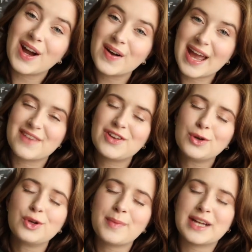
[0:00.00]
Okay, if you're
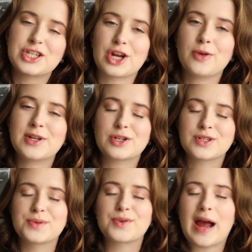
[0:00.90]
new to my channel, make sure to
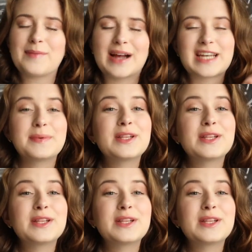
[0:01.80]
subscribe right down